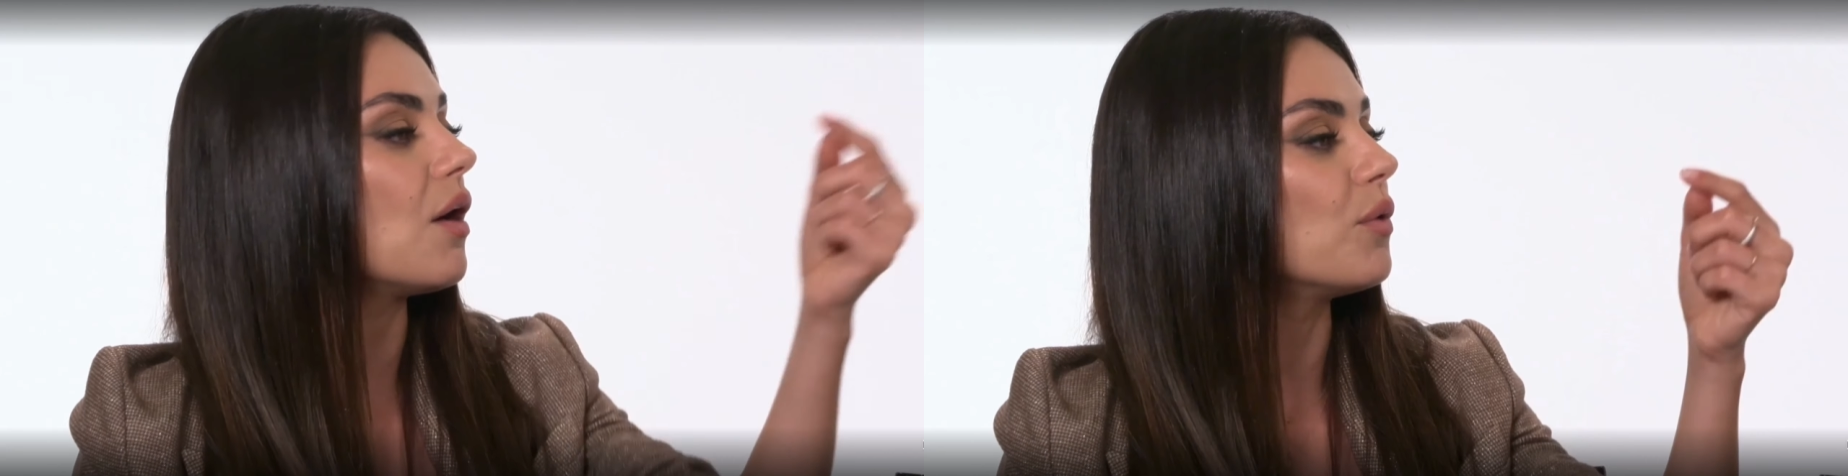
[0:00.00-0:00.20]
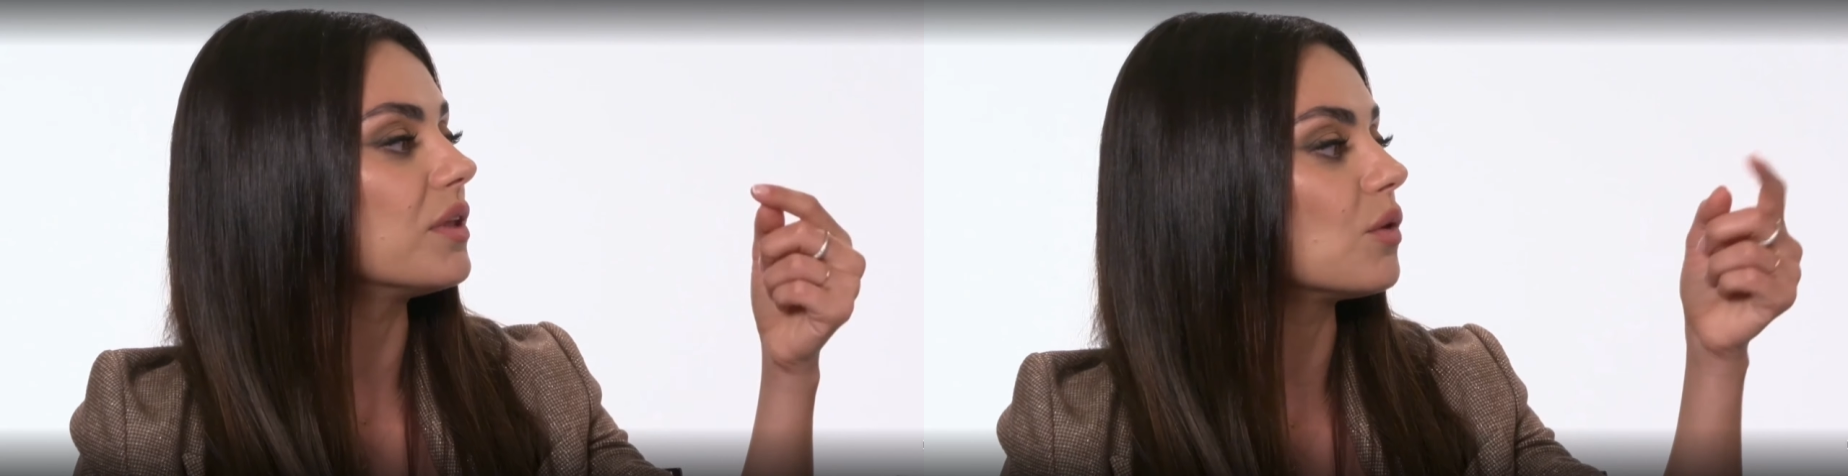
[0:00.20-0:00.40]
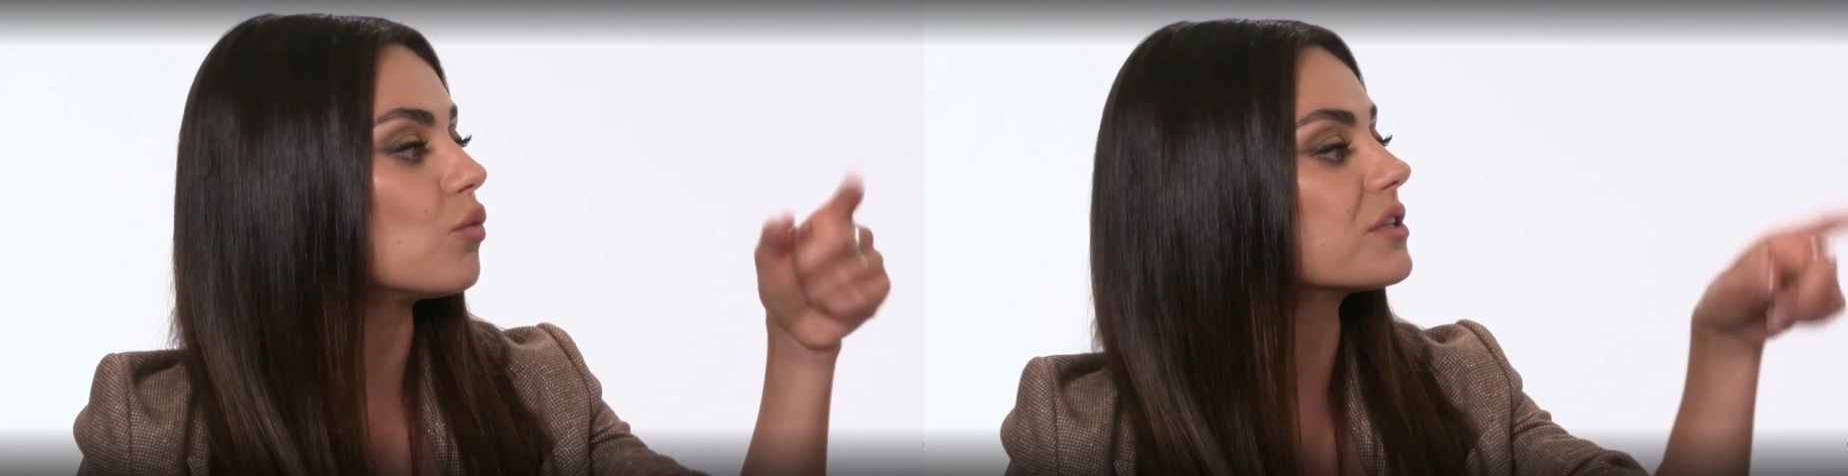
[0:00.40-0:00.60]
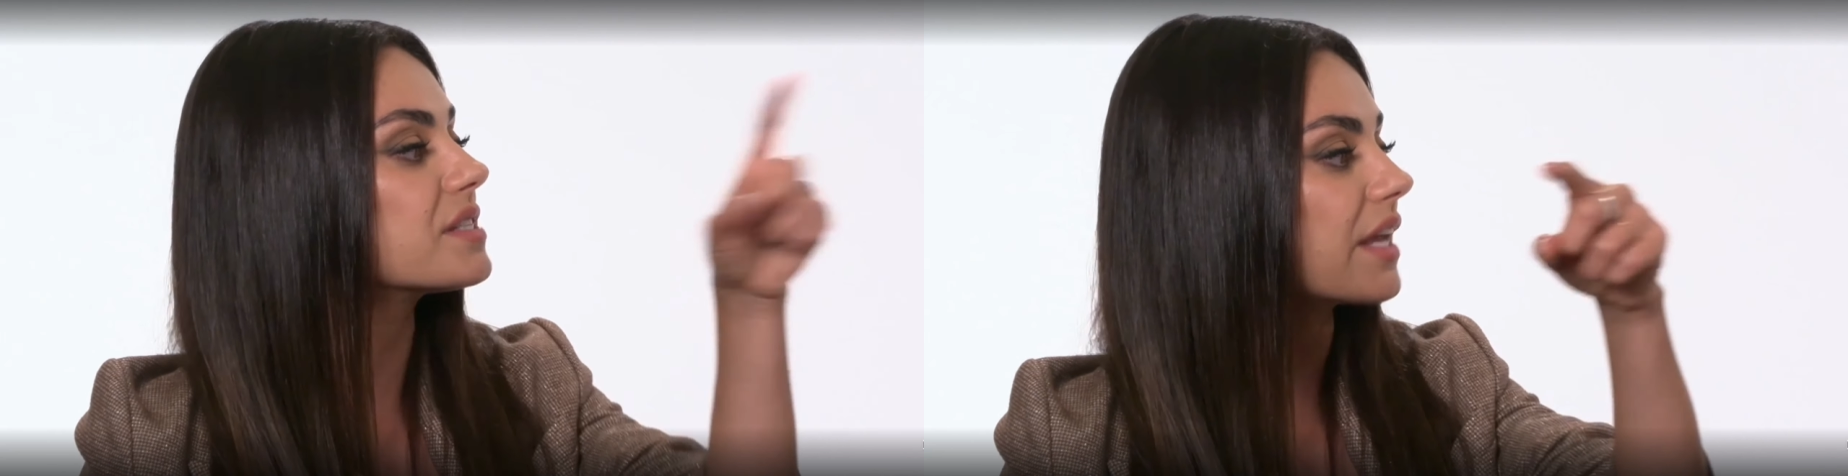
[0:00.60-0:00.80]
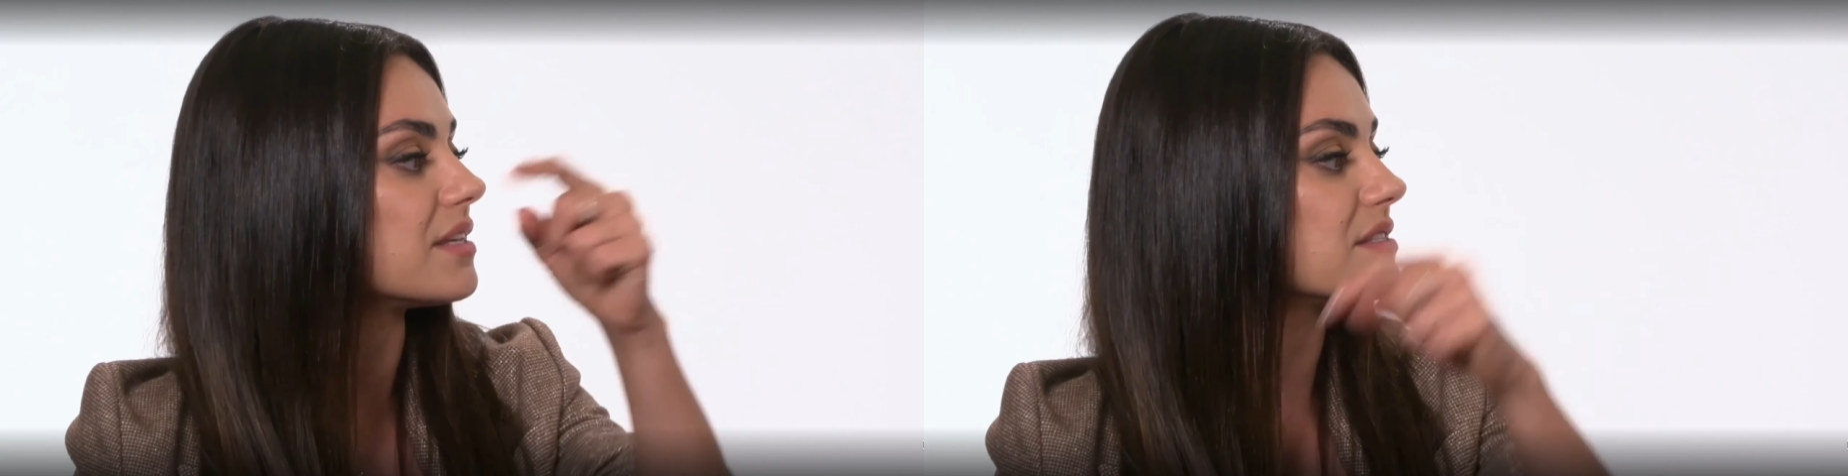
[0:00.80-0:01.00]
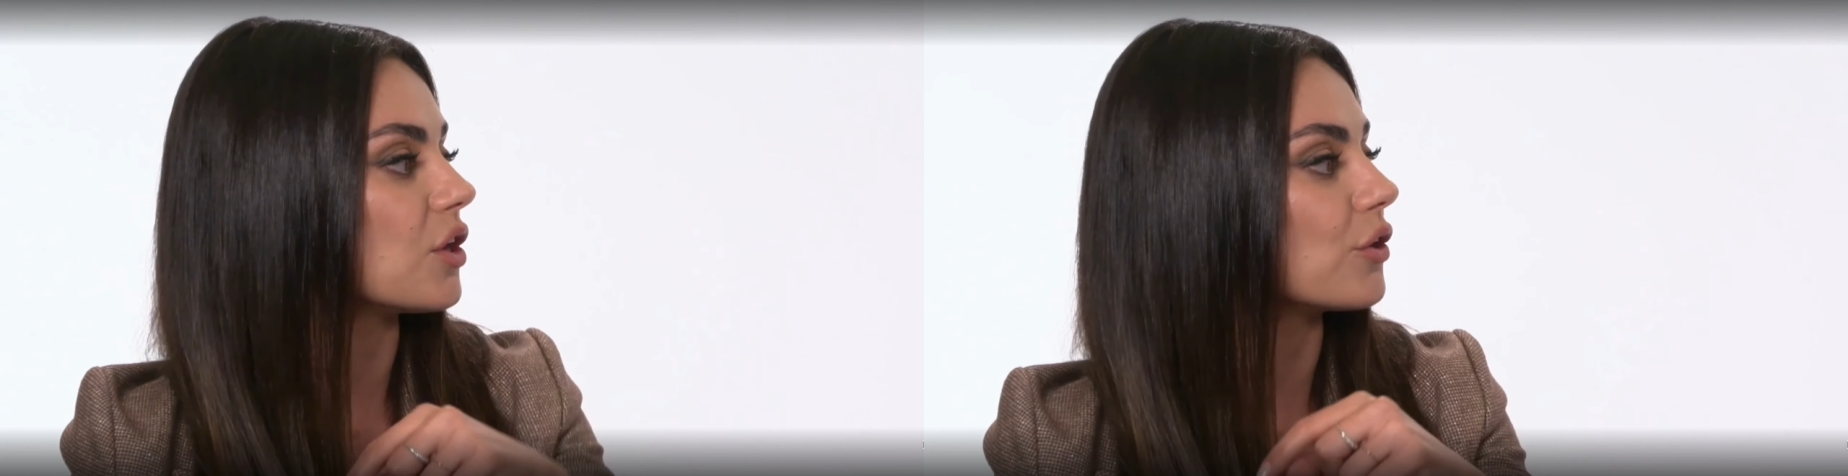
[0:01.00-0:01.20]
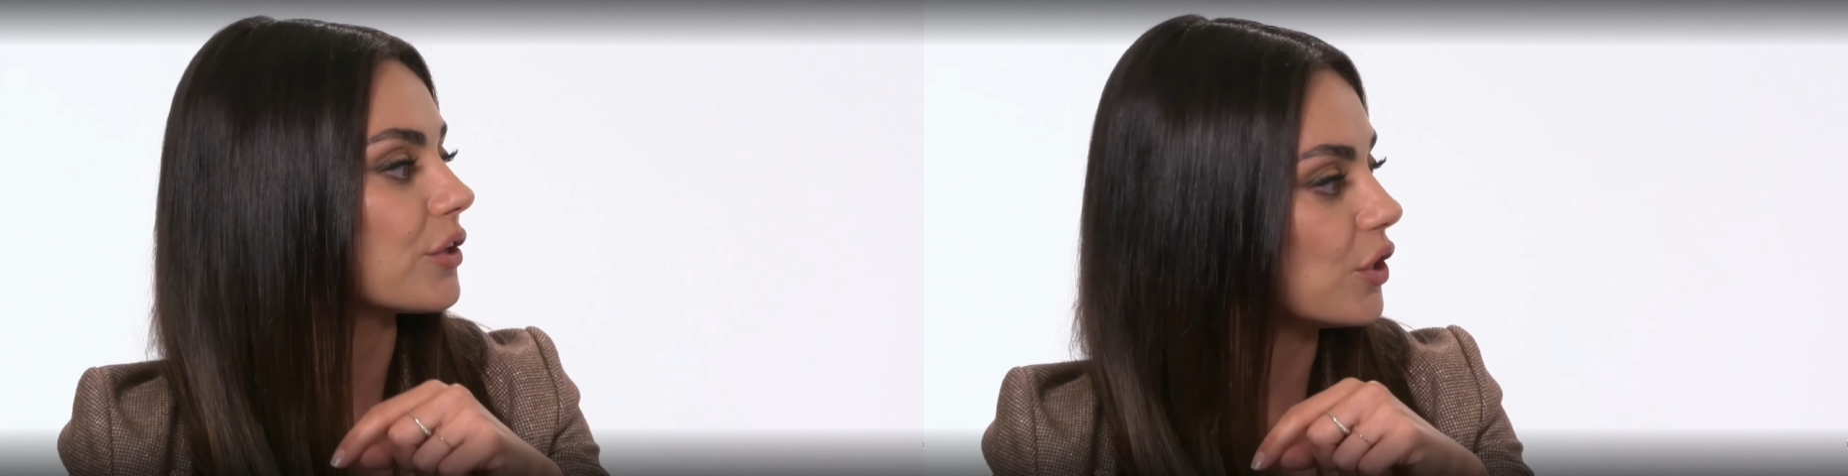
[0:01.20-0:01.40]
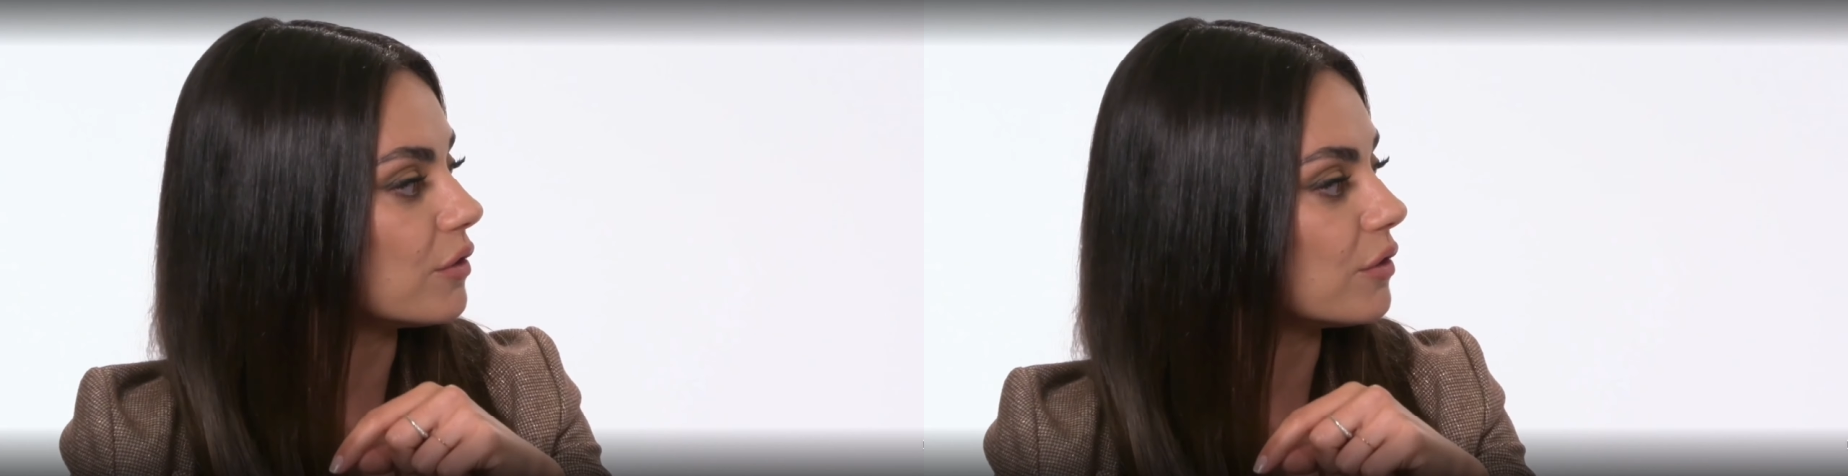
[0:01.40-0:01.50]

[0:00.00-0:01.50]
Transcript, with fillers: the, with the worst case scenario